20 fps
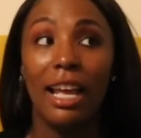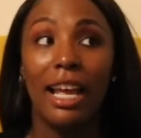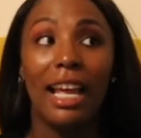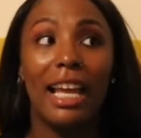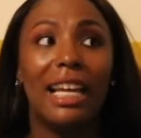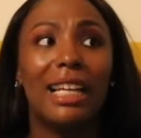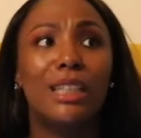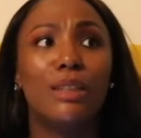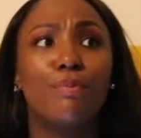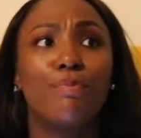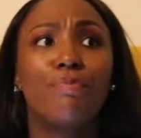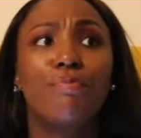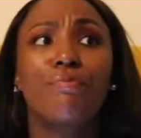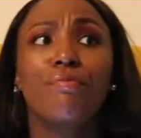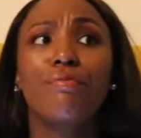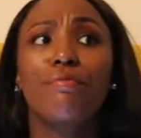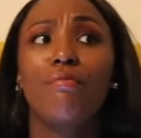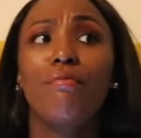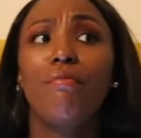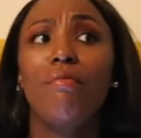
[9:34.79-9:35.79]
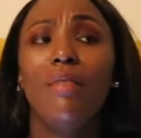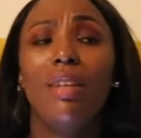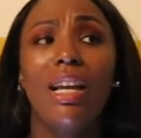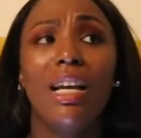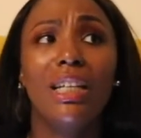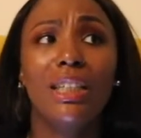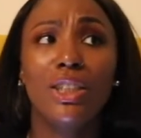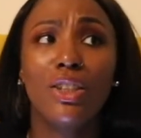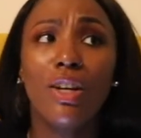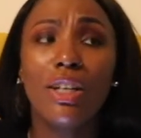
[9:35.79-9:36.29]
And
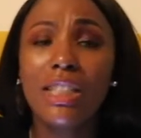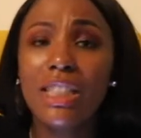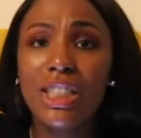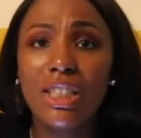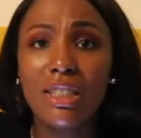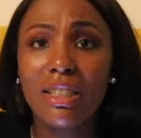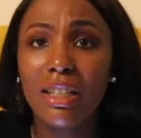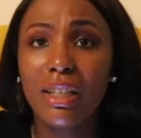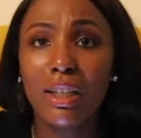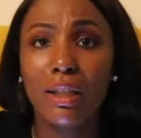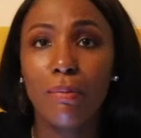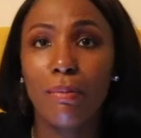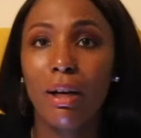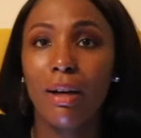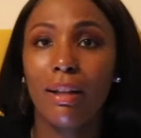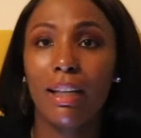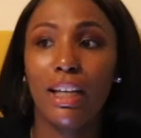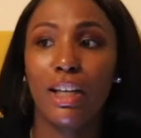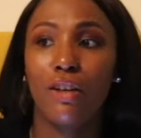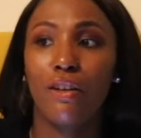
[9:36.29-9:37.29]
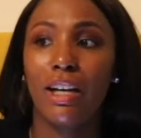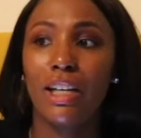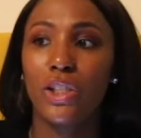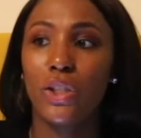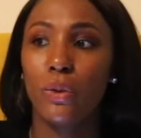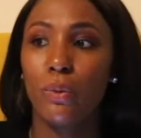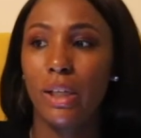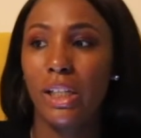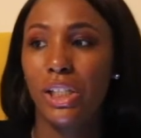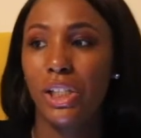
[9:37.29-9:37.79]
I started just thinking about like
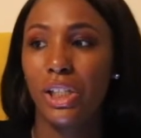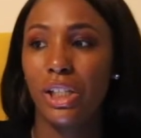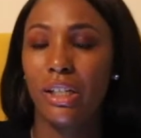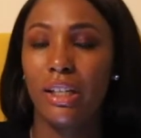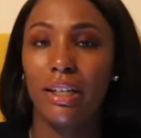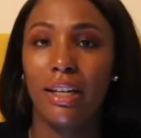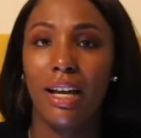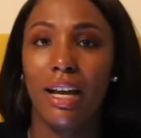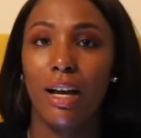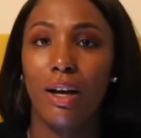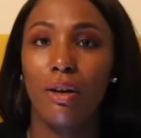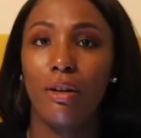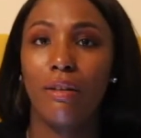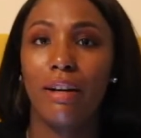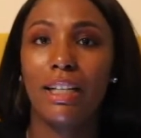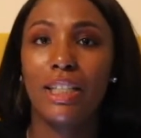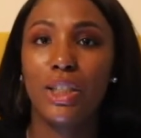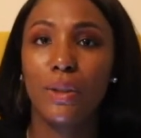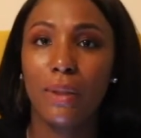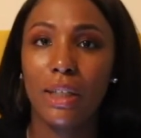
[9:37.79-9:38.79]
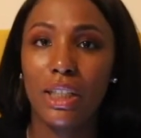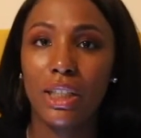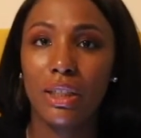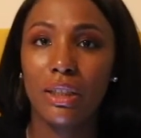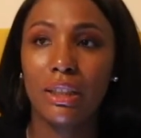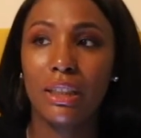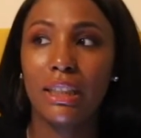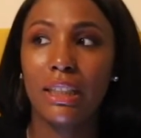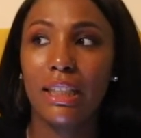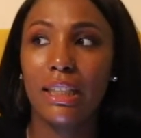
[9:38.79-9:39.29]
graduation and how
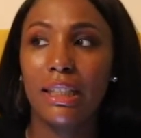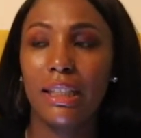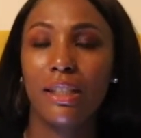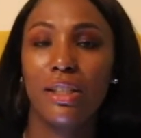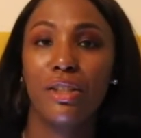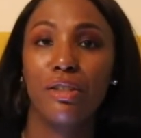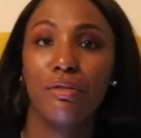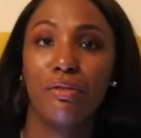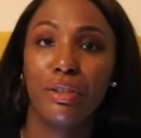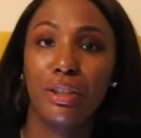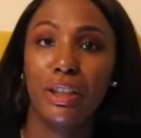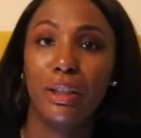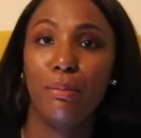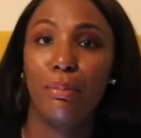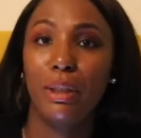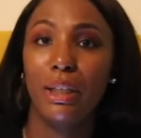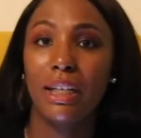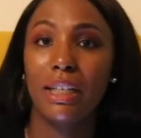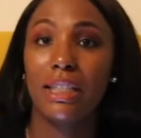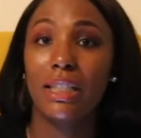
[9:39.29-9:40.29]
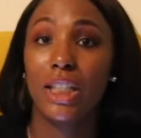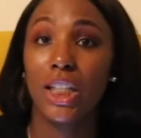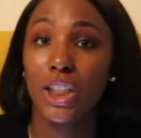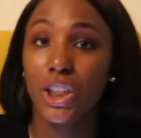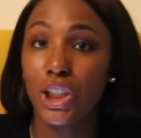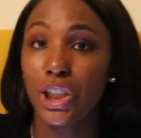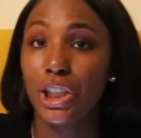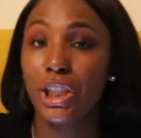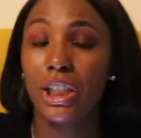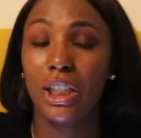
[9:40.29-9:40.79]
graduation season could really be a
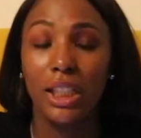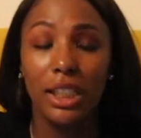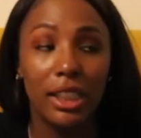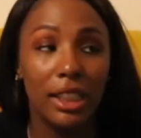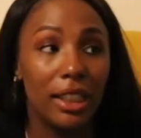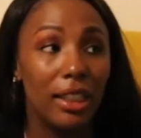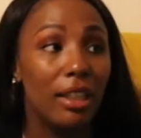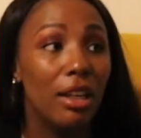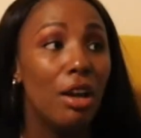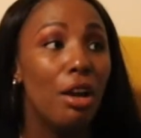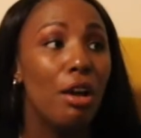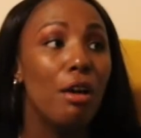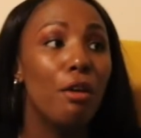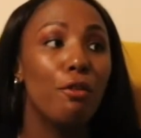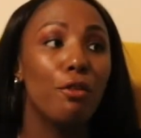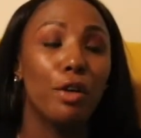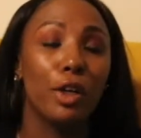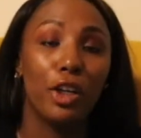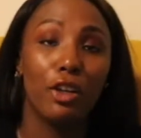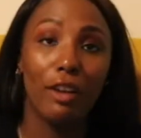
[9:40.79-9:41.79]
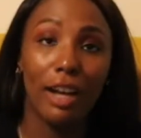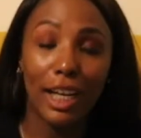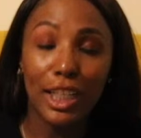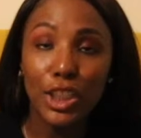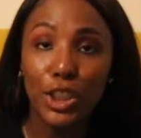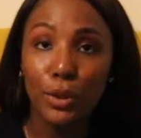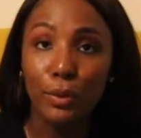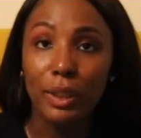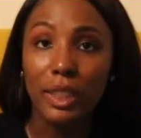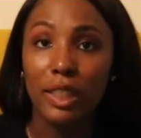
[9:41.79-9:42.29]
touchy season for
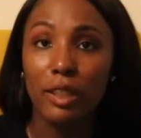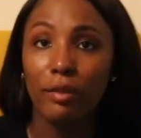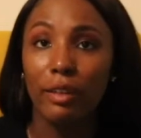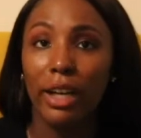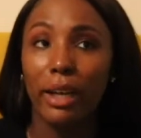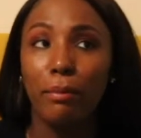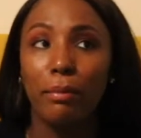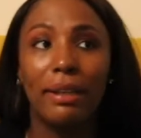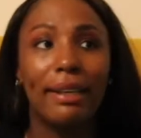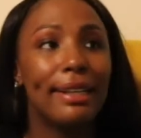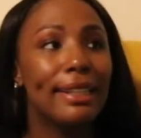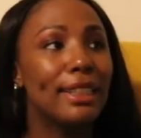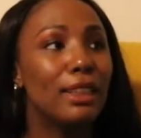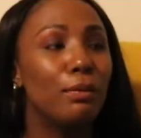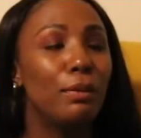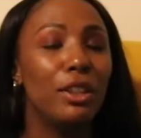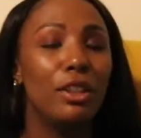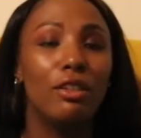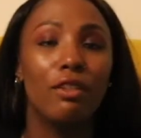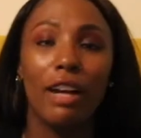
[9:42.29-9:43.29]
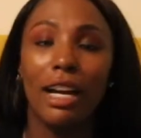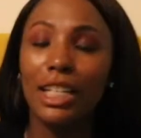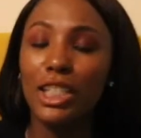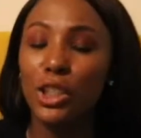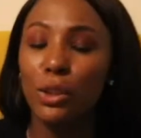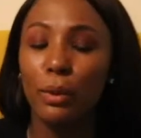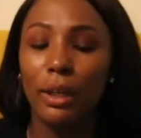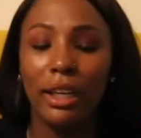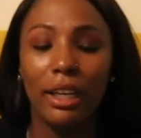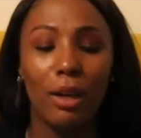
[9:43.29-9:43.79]
graduates, right? Because we
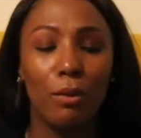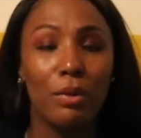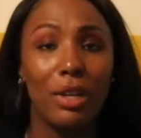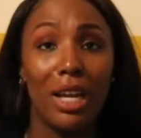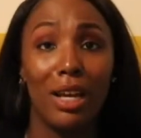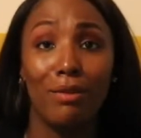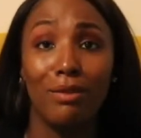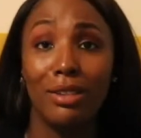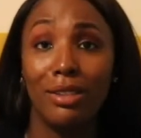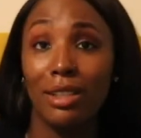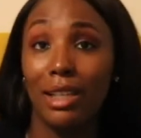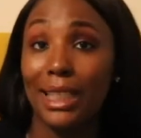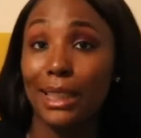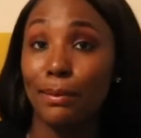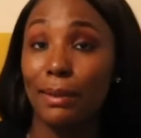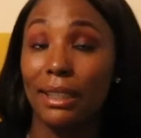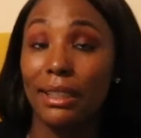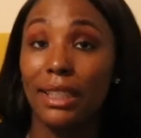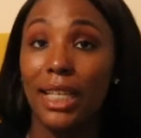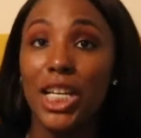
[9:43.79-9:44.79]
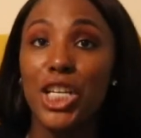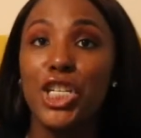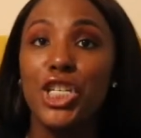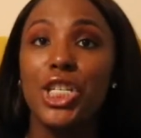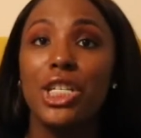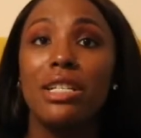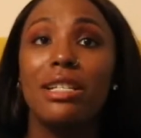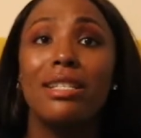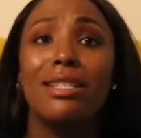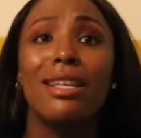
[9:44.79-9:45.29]
graduate and we have these
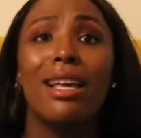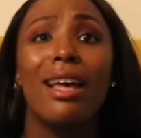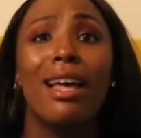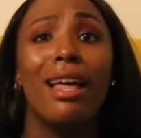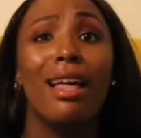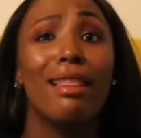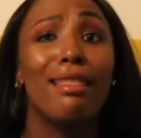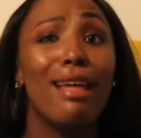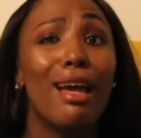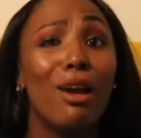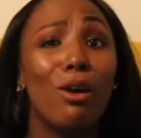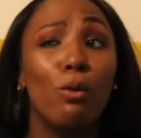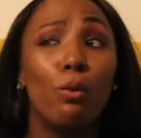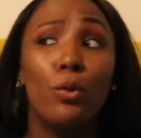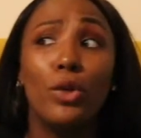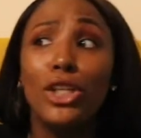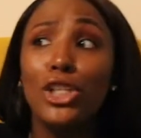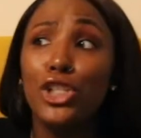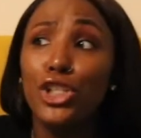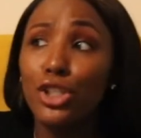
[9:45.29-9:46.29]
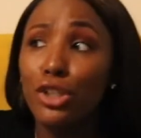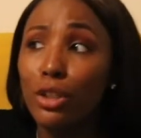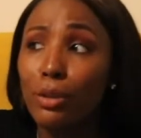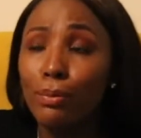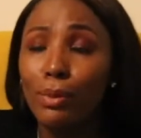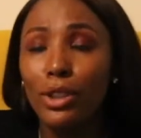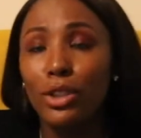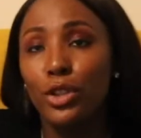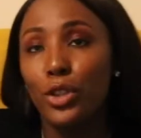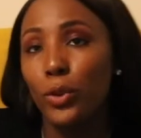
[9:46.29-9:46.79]
expectations that we should
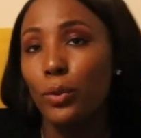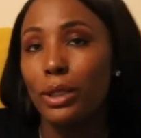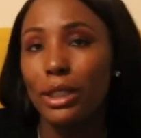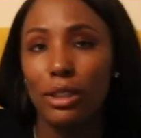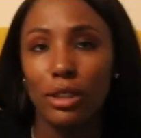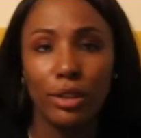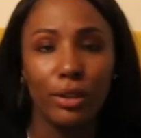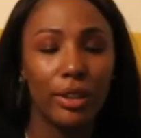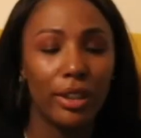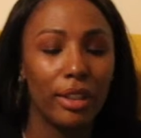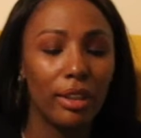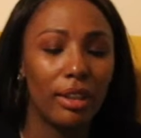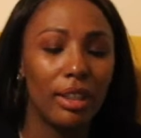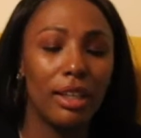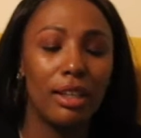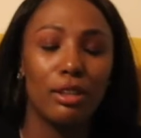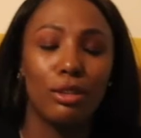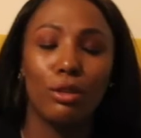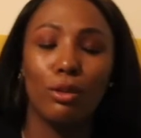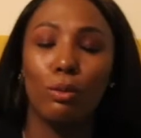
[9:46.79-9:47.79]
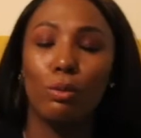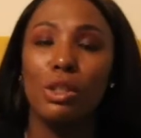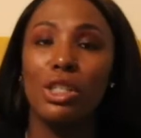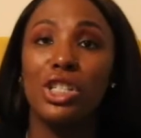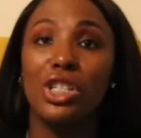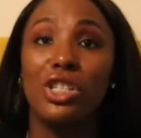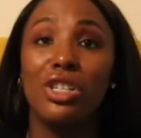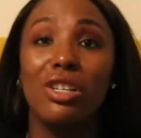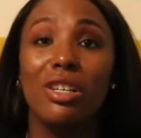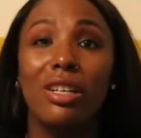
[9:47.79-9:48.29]
be doing certain things or we
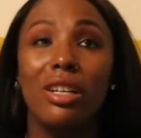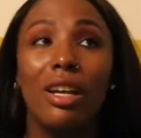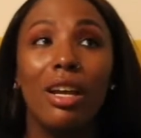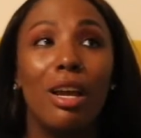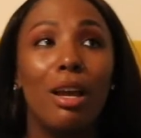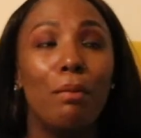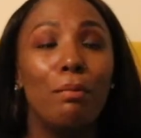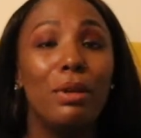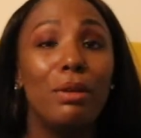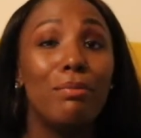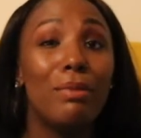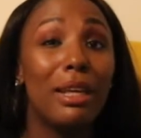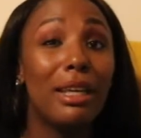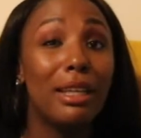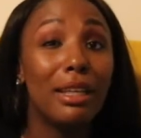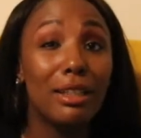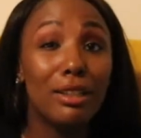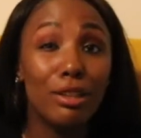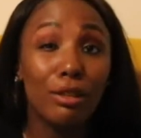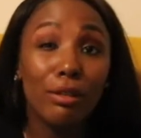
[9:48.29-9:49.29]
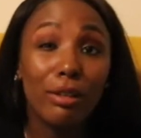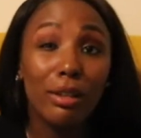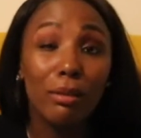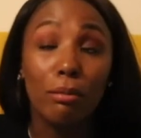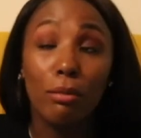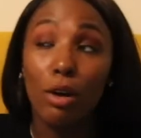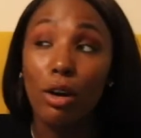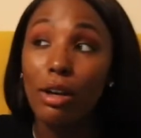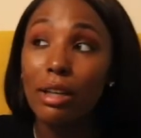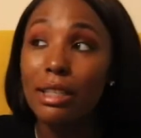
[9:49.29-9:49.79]
should be making certain
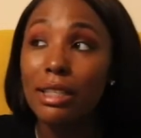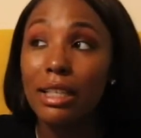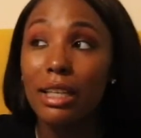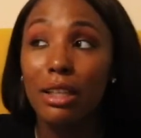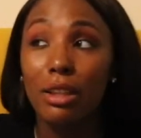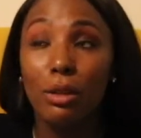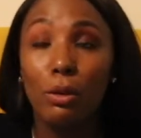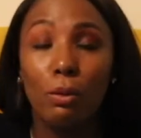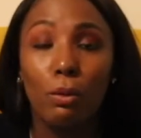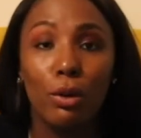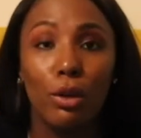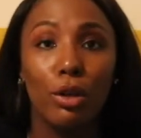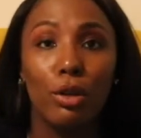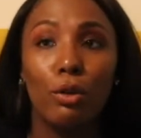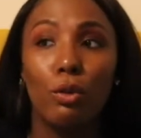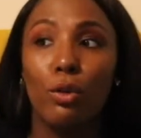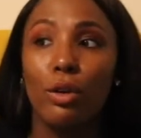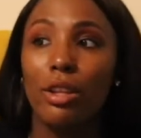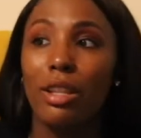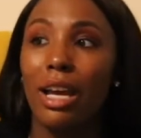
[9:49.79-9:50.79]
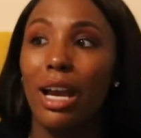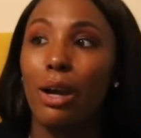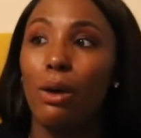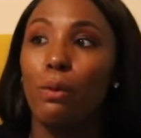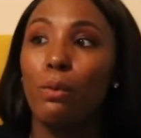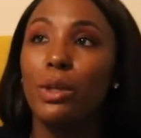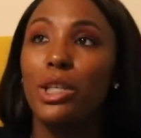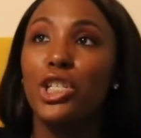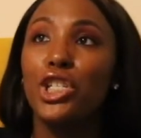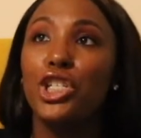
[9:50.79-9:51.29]
marks in the world or that
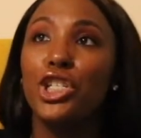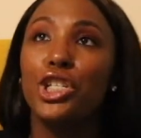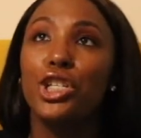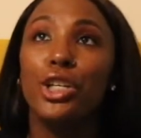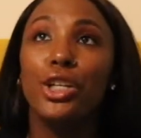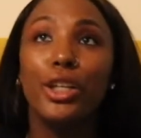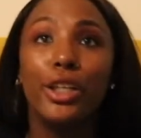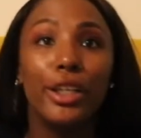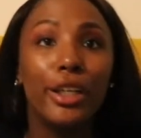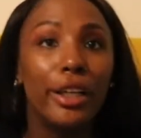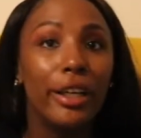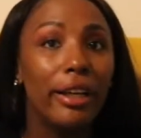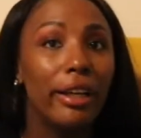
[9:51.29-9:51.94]
we should